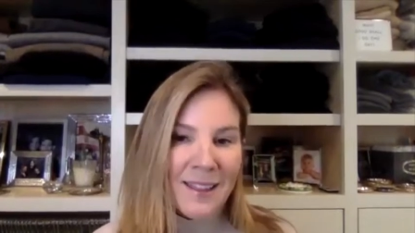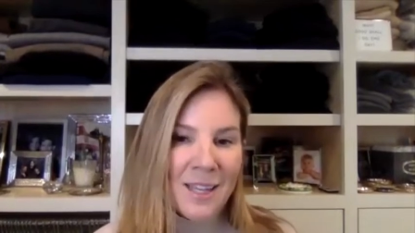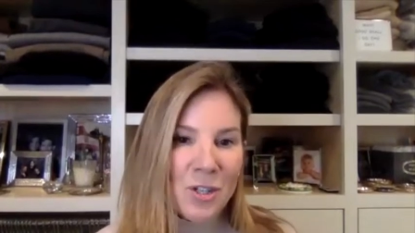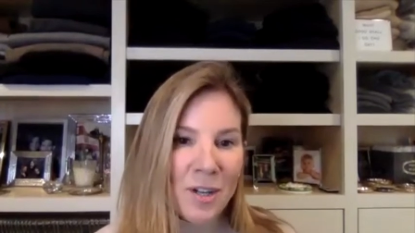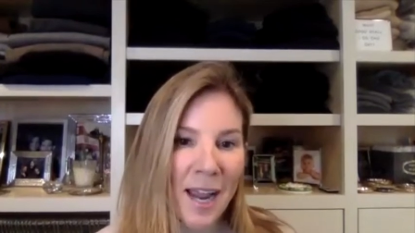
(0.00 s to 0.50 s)
They
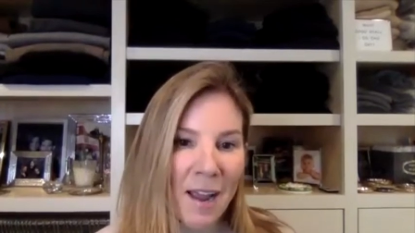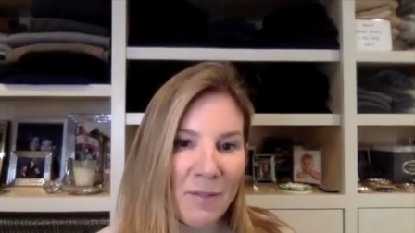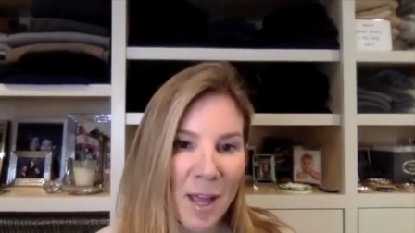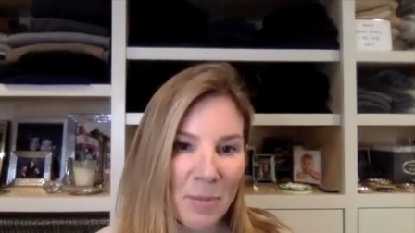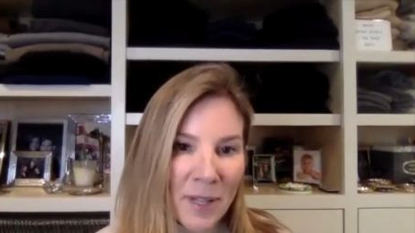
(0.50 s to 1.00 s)
should
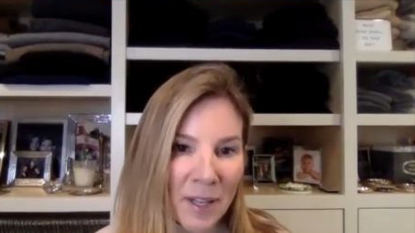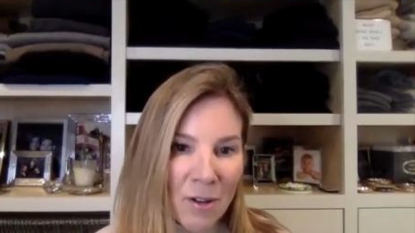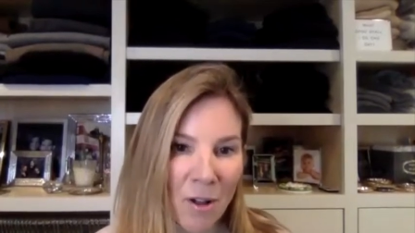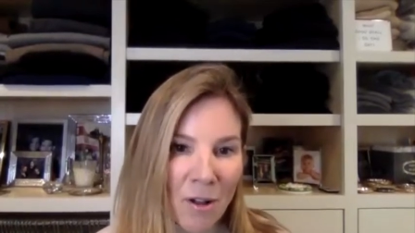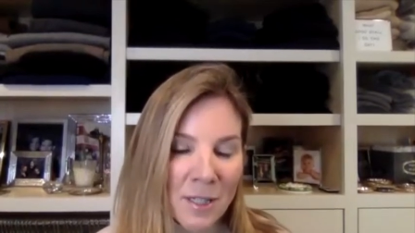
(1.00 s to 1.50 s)
have that plan at
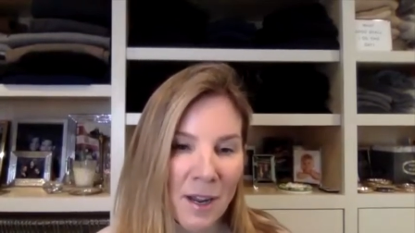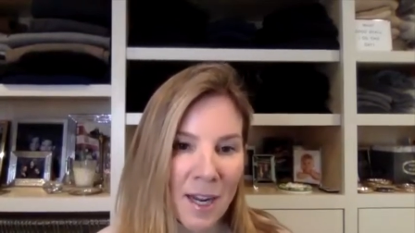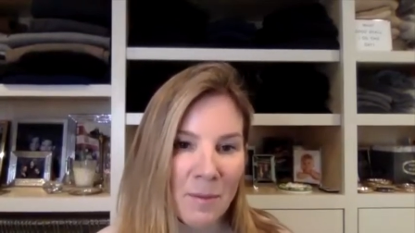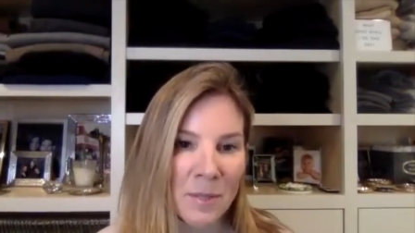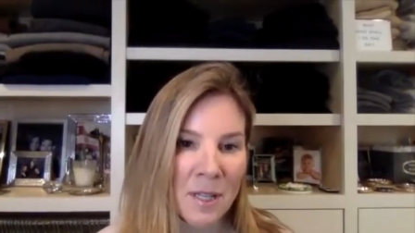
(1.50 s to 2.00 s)
all
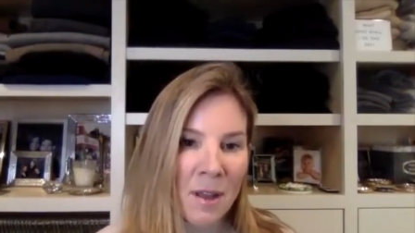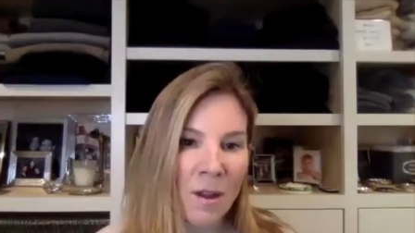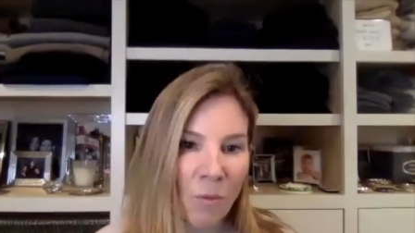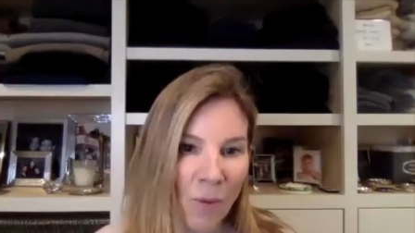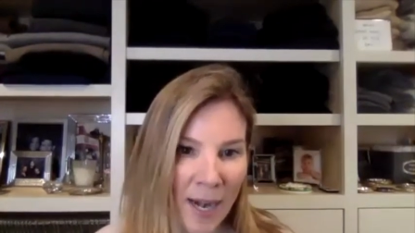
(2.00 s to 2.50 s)
times
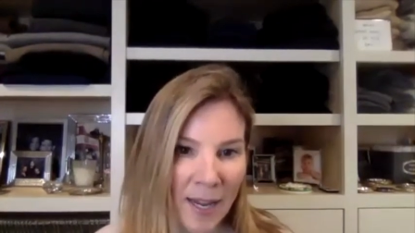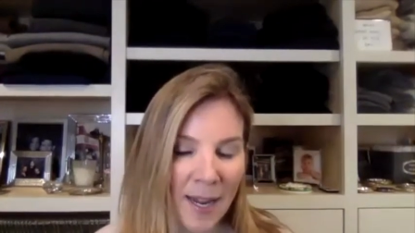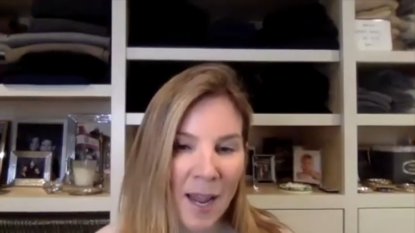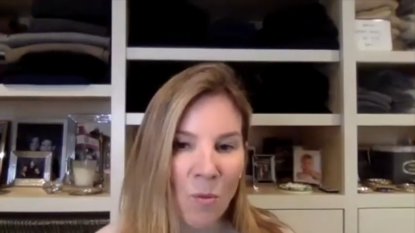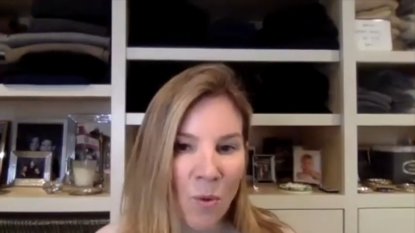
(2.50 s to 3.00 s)

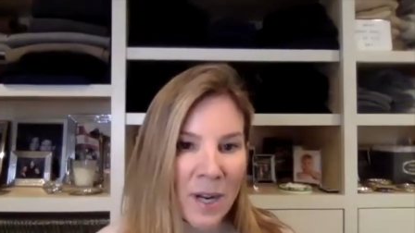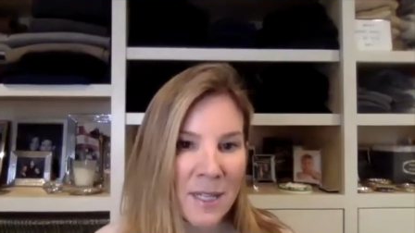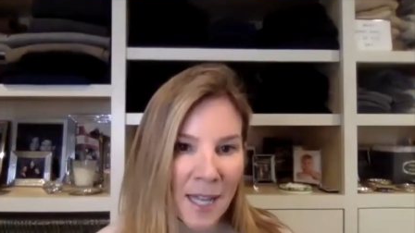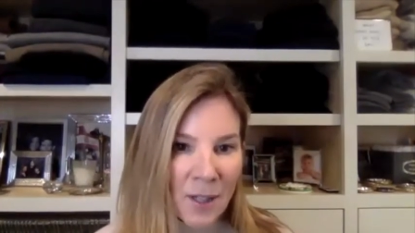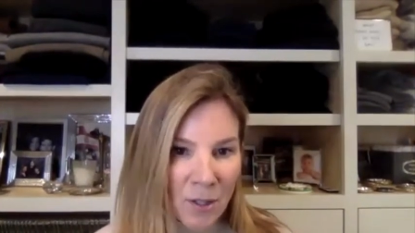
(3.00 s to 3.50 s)
ready. And what does
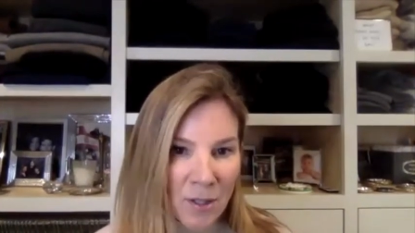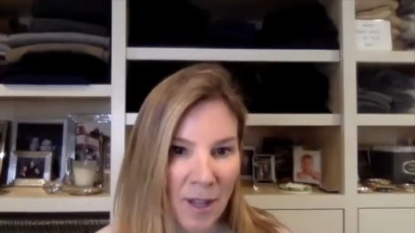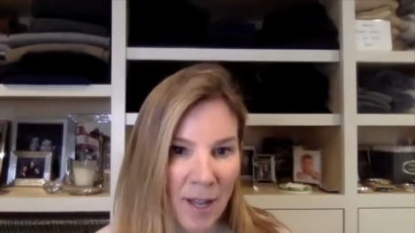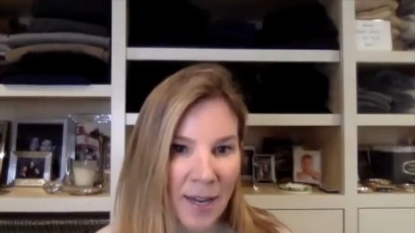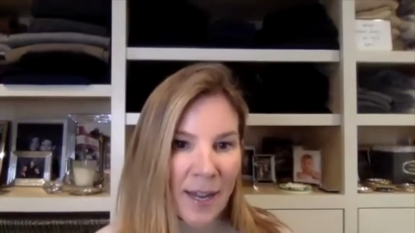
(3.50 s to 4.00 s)
that look
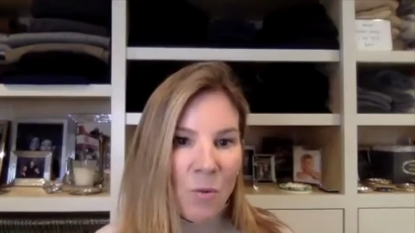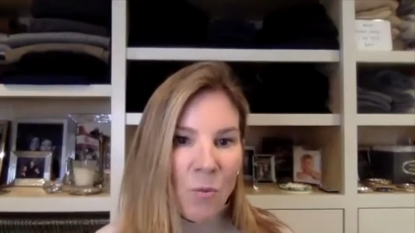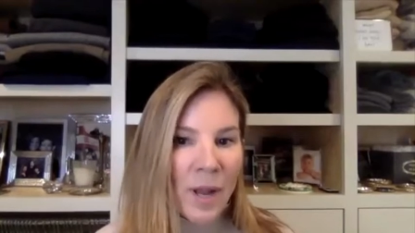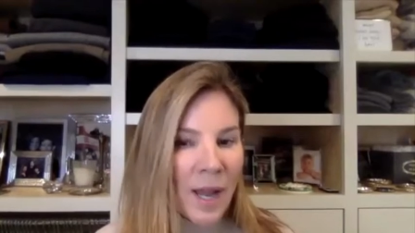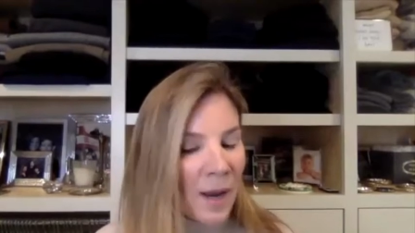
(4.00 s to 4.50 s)
like?
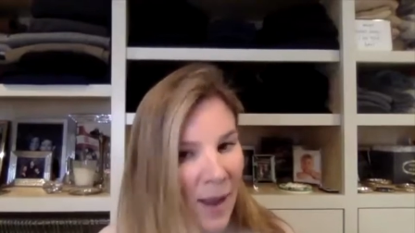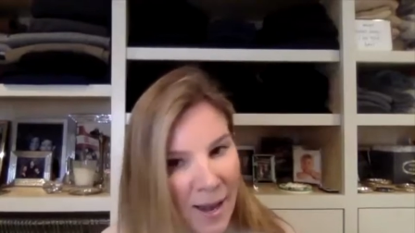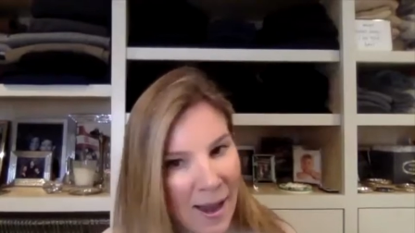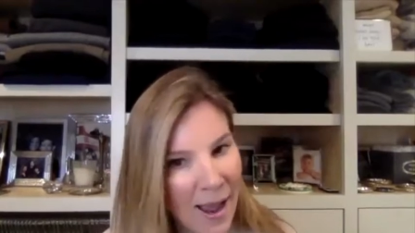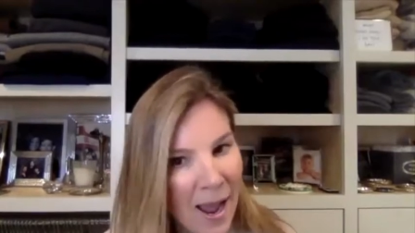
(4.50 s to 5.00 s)
And and
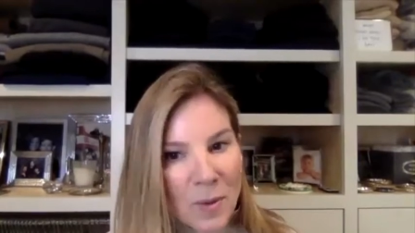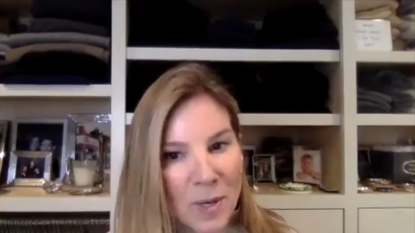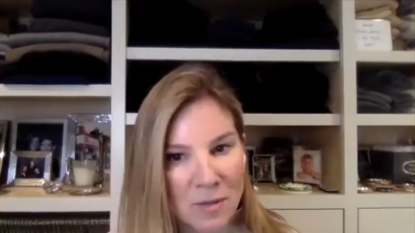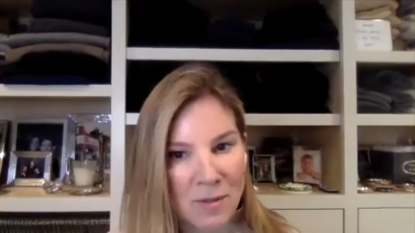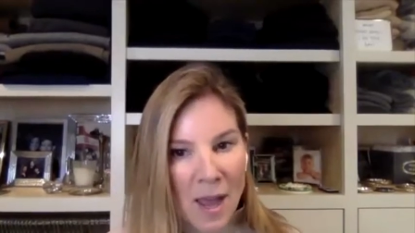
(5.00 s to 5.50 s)
and how do
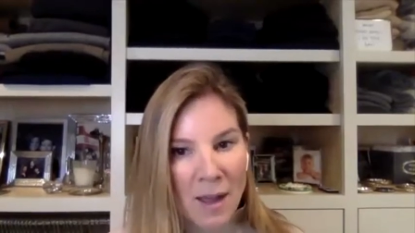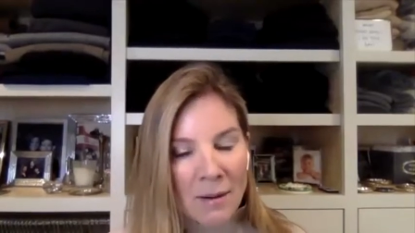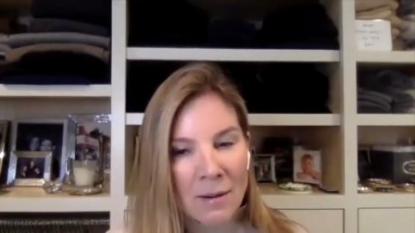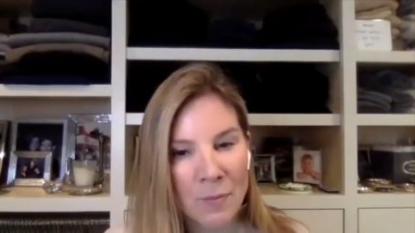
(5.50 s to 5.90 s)
we do that?